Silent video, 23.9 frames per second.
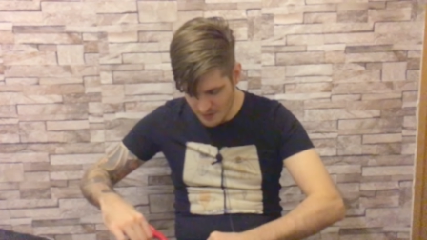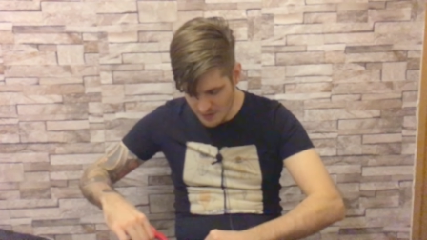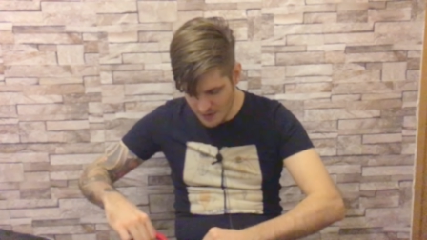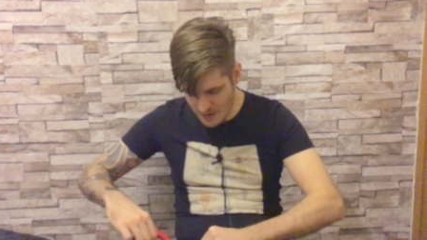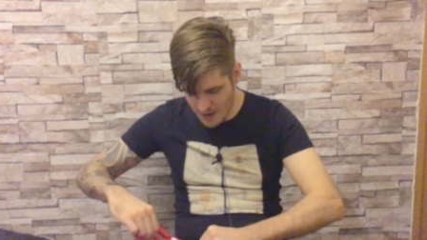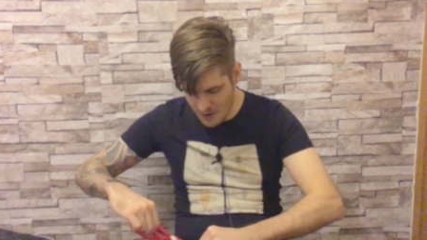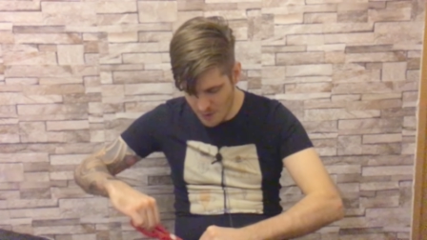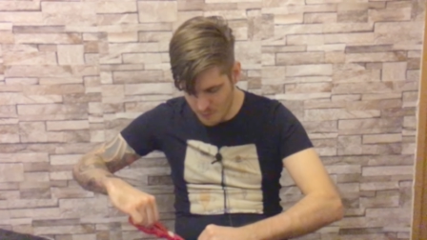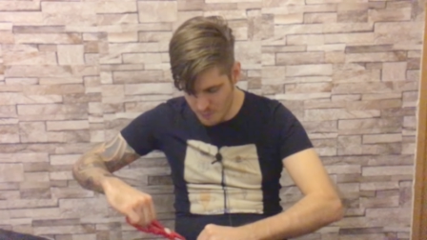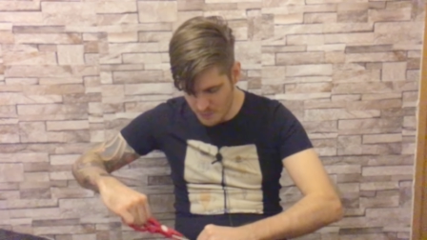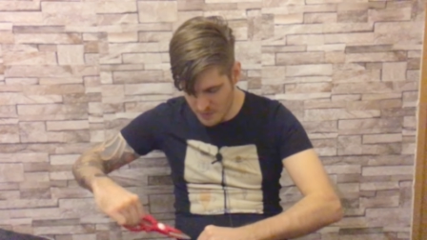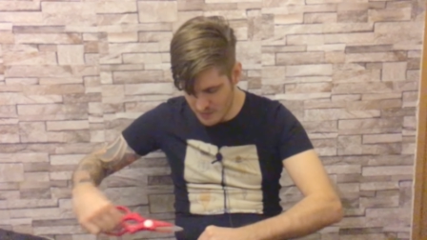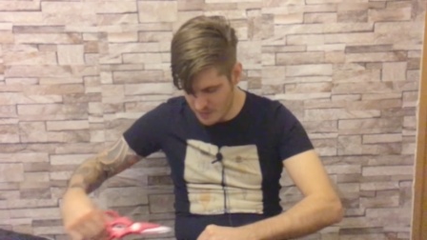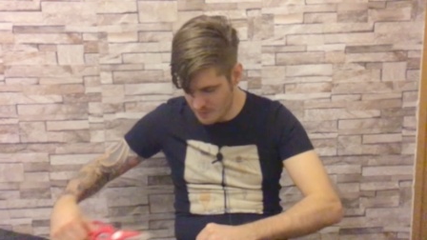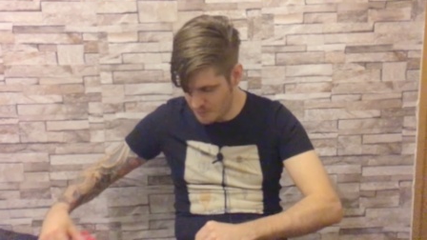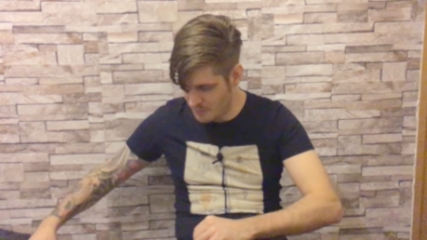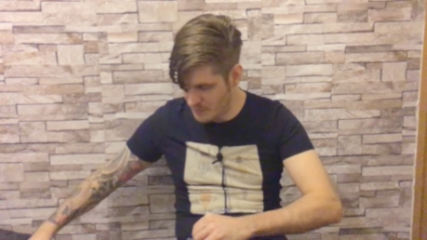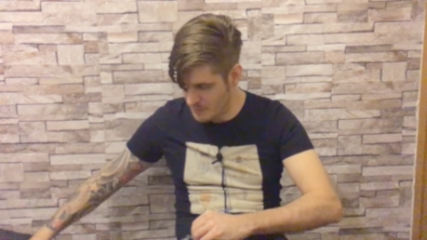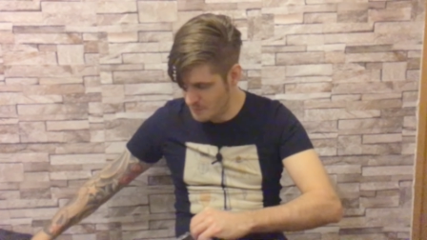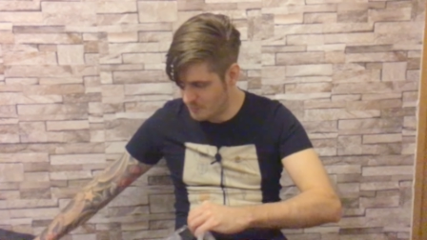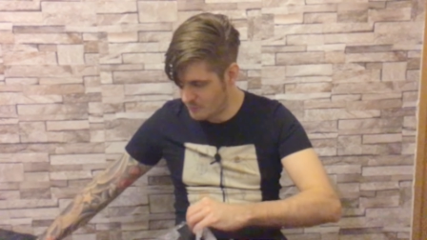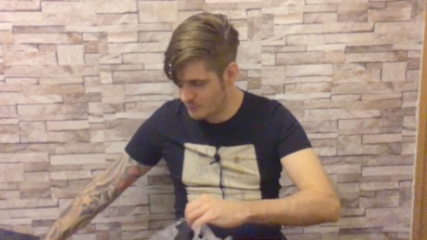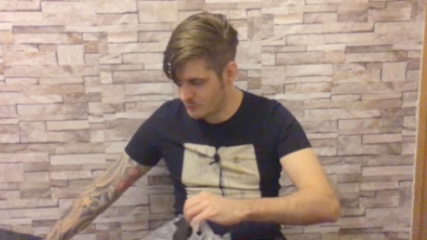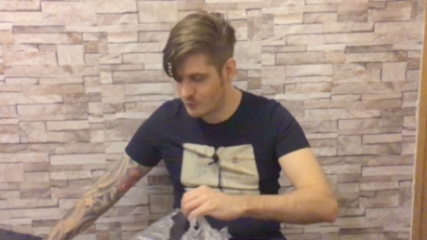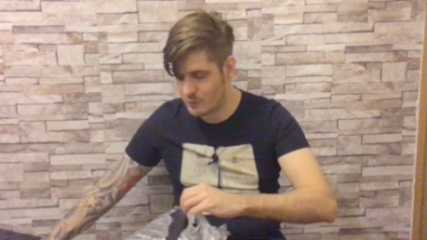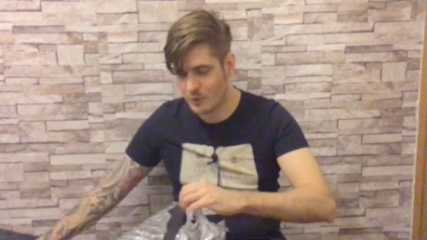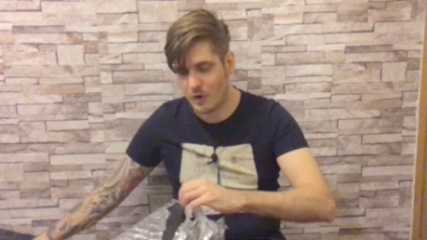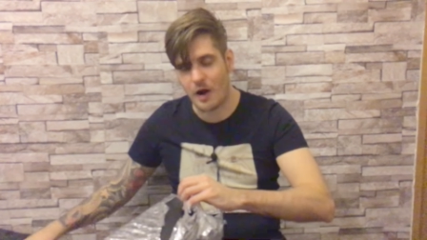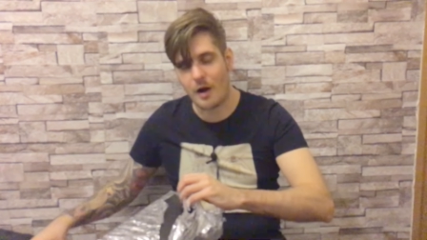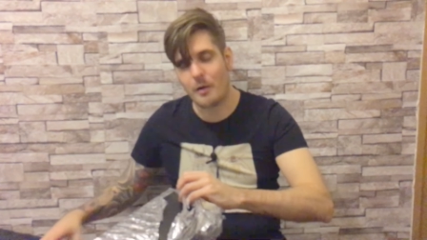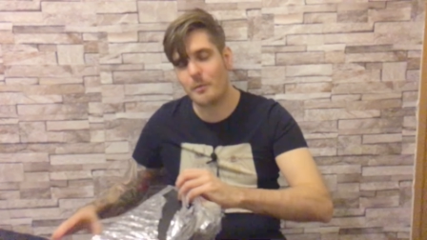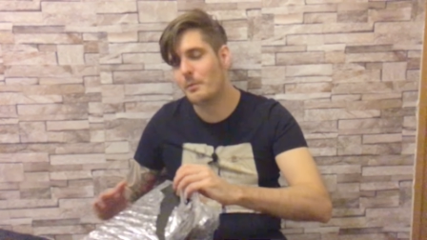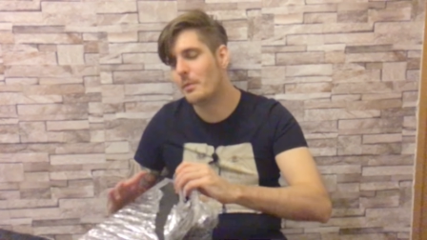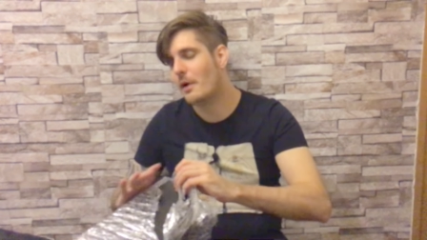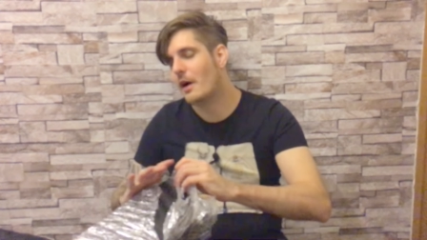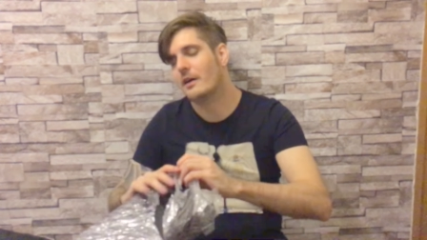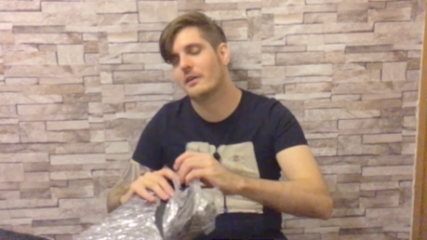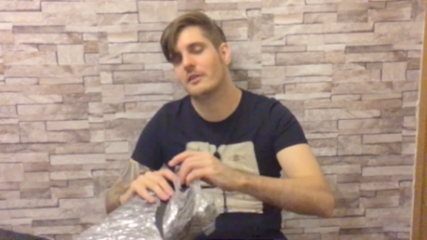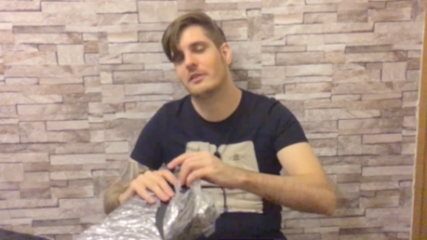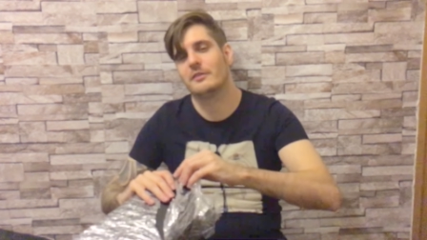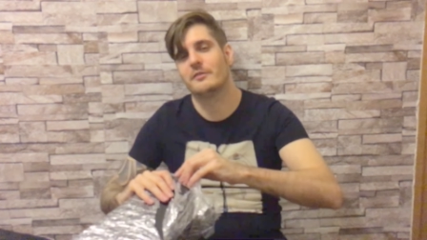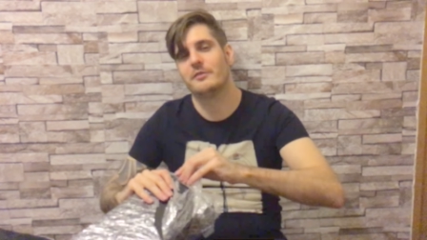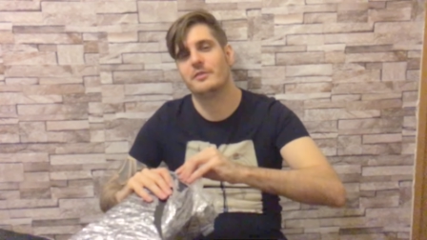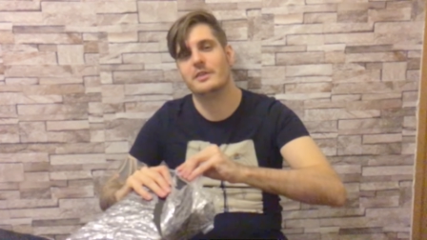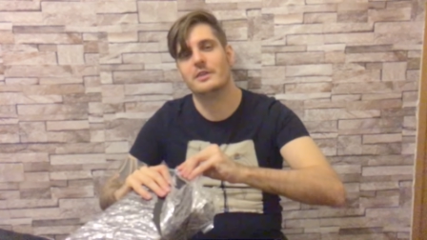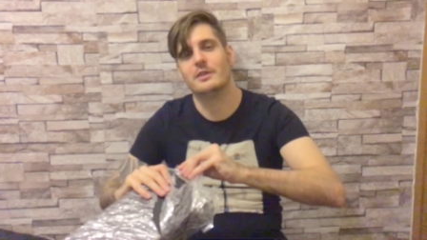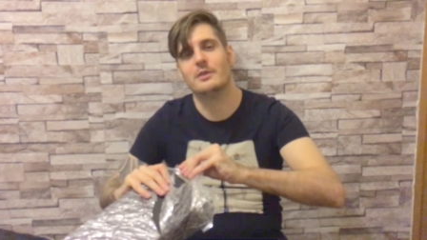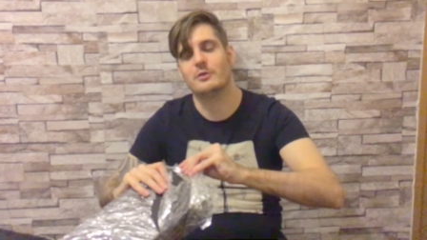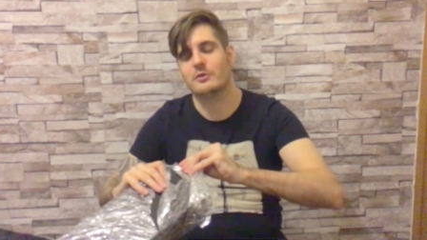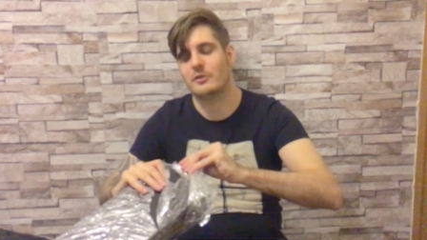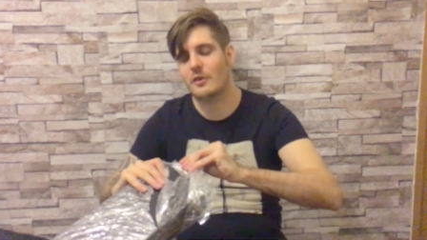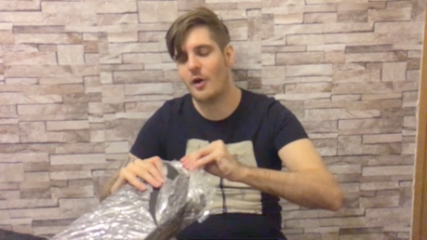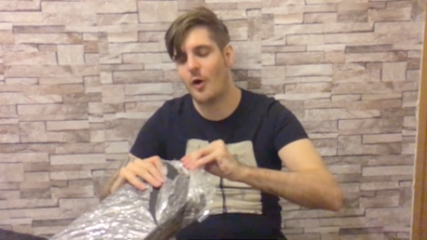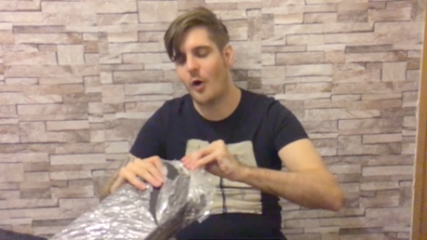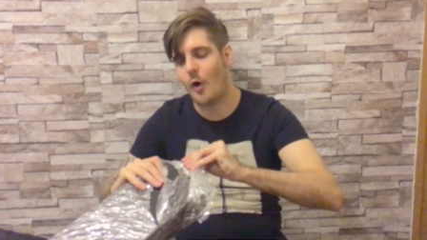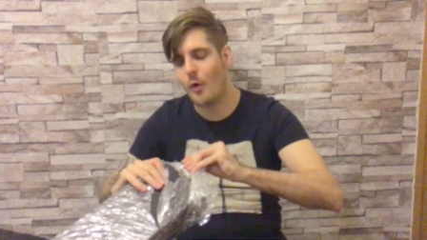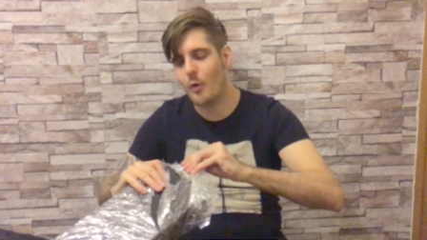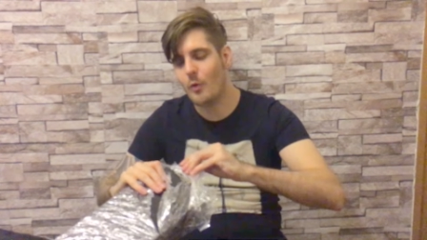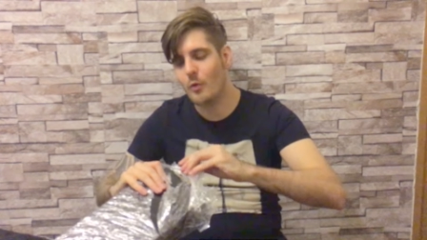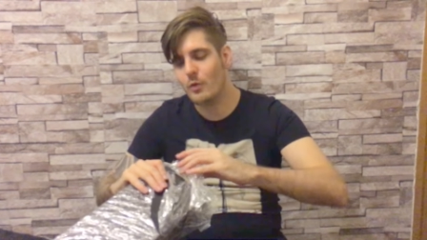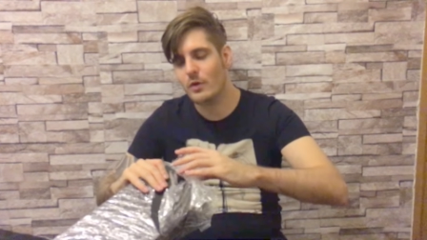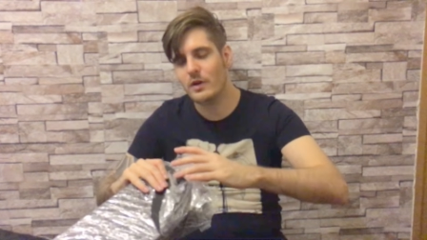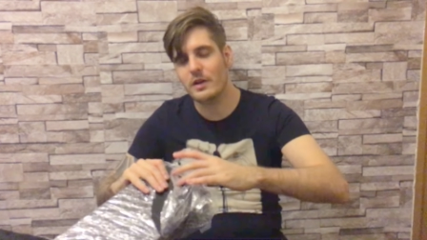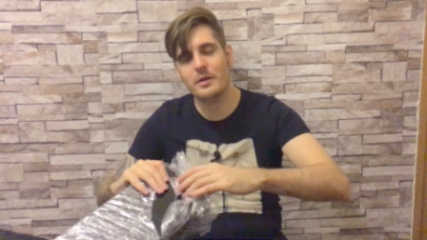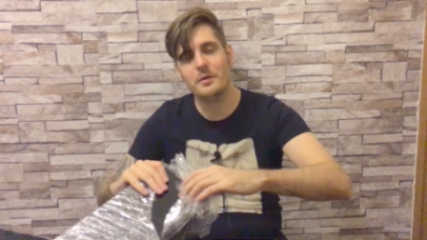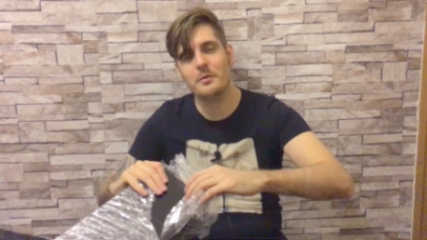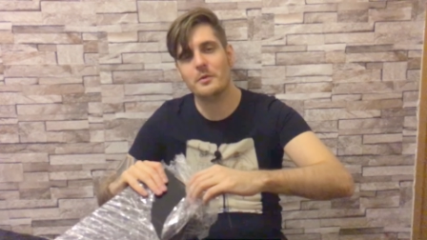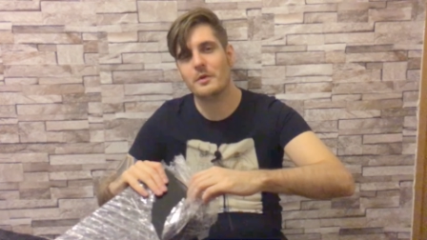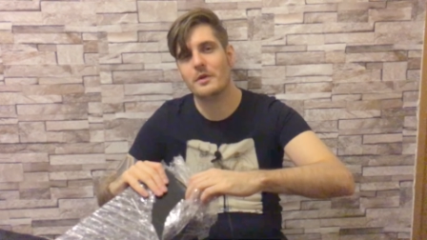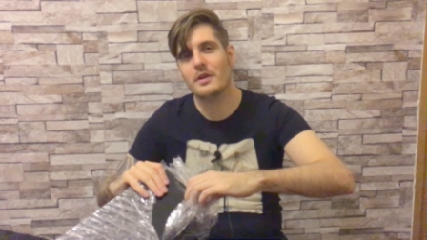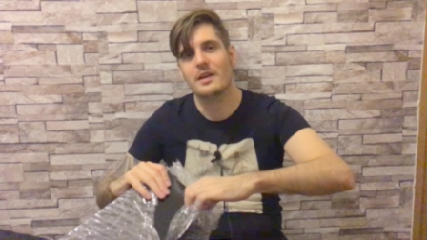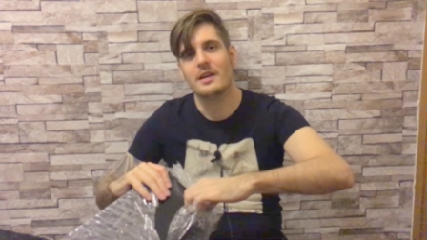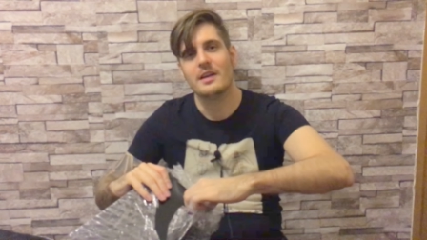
how many people do unboxing videos only